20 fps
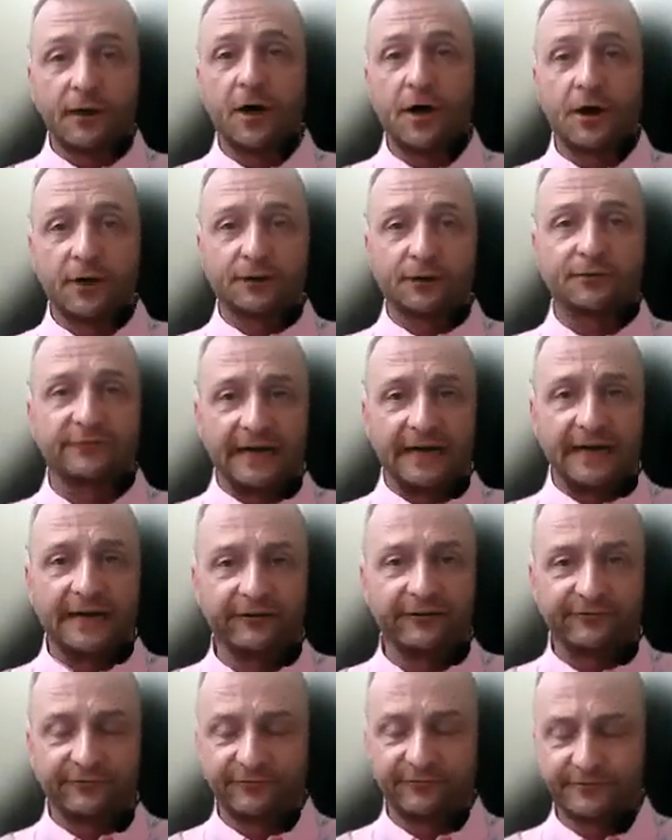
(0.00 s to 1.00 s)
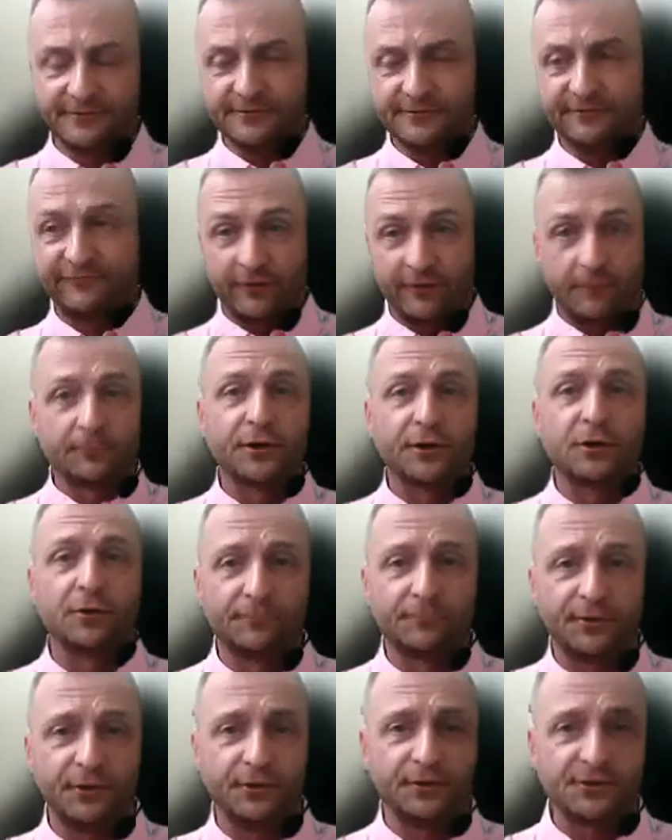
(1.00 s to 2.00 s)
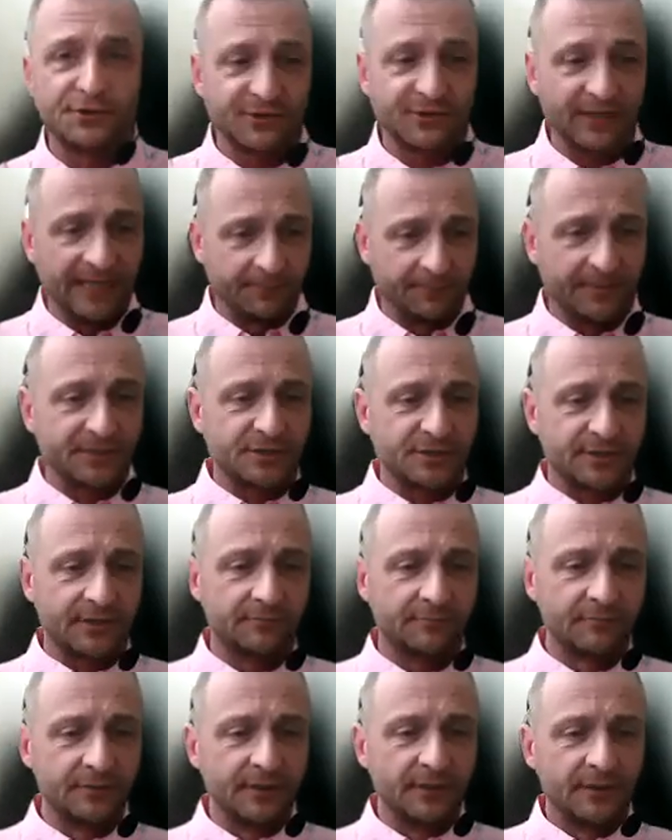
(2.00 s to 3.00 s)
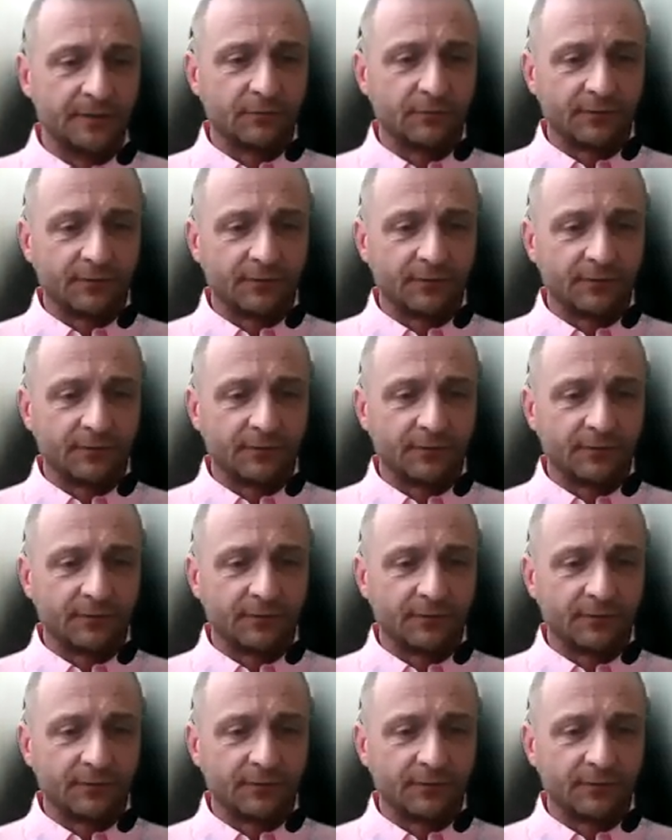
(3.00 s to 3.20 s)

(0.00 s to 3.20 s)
hard drives from the computers to image them